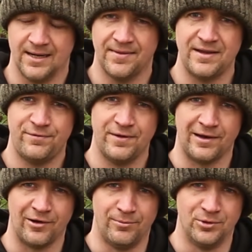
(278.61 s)
They feel
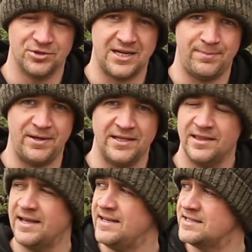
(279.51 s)
a lot more tippy
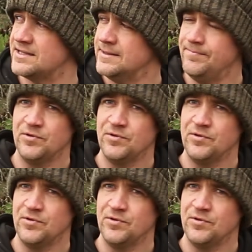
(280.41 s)
than these,